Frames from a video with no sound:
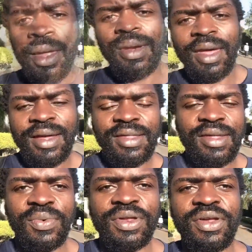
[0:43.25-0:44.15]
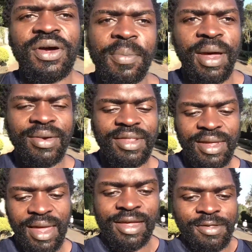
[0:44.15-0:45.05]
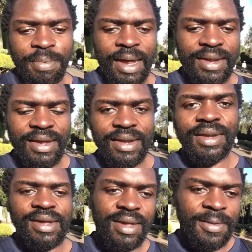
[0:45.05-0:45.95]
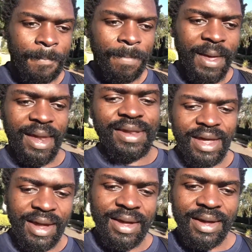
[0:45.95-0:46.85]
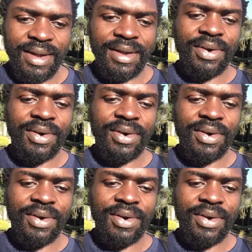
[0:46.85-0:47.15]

Next, I want to talk about the expected anti-gun